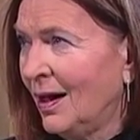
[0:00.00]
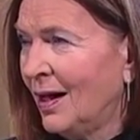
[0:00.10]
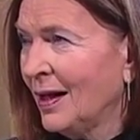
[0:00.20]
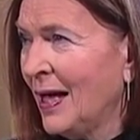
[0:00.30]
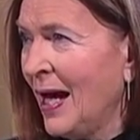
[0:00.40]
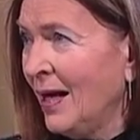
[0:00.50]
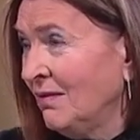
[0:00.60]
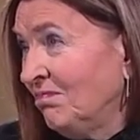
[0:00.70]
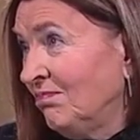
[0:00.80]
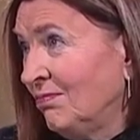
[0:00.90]
Uh,
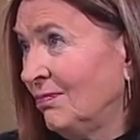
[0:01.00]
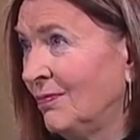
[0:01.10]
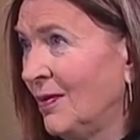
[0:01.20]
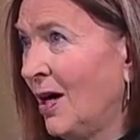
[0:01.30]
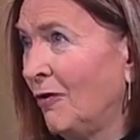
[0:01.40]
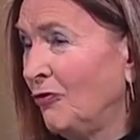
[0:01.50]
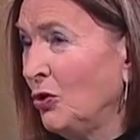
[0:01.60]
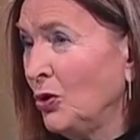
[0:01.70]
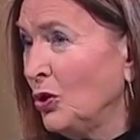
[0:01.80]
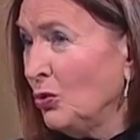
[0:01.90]
can a
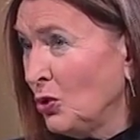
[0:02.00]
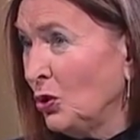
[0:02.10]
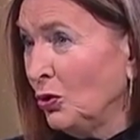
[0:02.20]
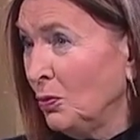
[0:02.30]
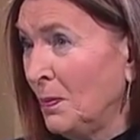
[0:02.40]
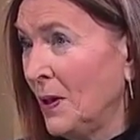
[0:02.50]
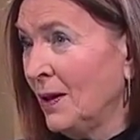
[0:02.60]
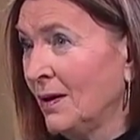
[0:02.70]
few YouTube